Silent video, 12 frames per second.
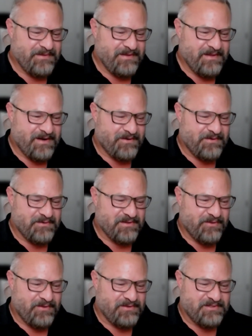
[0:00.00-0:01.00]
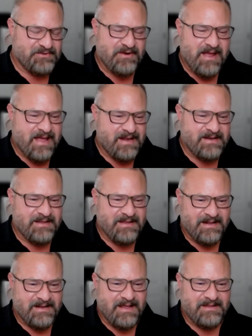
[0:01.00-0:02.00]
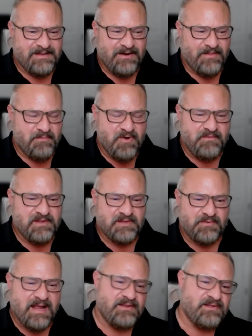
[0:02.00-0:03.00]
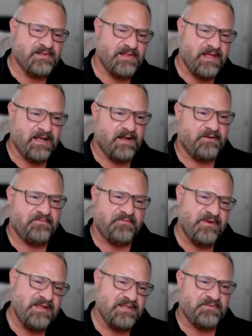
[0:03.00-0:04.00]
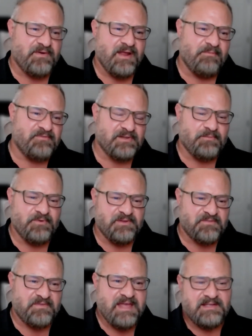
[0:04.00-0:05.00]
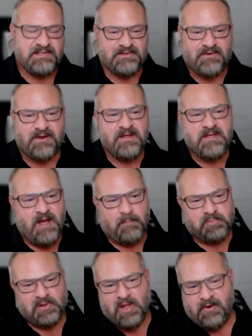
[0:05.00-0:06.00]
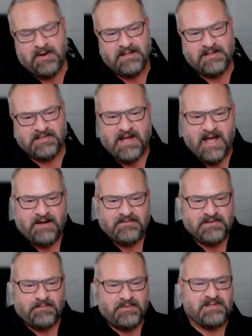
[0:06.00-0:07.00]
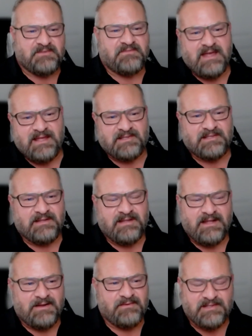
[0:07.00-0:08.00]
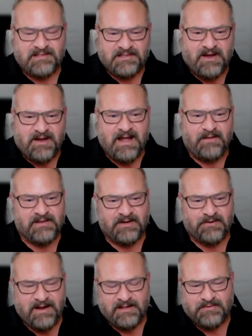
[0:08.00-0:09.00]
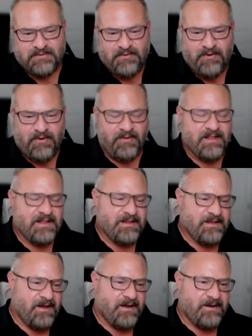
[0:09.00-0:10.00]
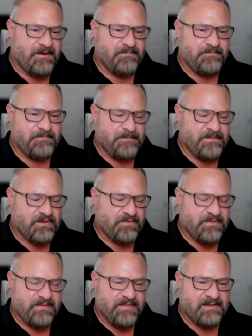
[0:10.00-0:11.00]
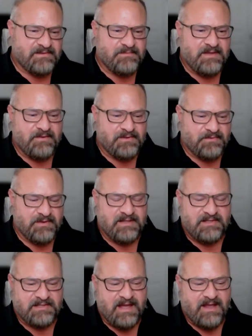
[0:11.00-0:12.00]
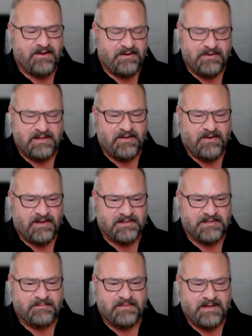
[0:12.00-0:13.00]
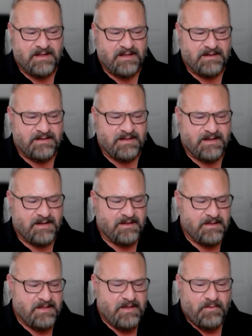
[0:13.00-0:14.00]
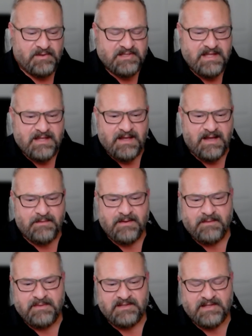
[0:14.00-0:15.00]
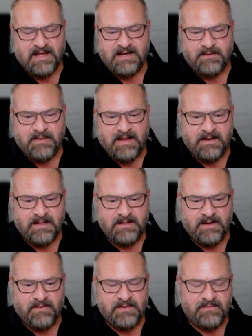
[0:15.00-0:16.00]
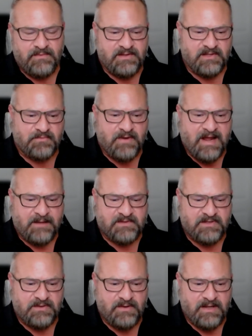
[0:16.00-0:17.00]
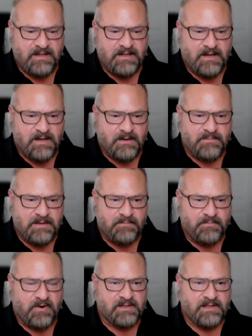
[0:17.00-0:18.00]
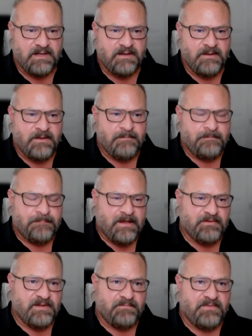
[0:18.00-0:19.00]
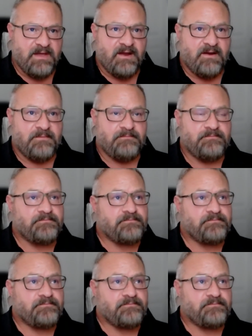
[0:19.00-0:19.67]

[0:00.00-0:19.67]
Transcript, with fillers: you know, it was all dread. And then, you know, the movies would end just like on a freeze frame of someone's face or a blurry shot of someone's face, and, then it would just cut out and the credits would roll. Um, so th- that to me was really scary and really awesome. And, and uh, we'll see. I- am excited about it. You know, we, we just wrapped shooting um, in Brooklyn. I was up there.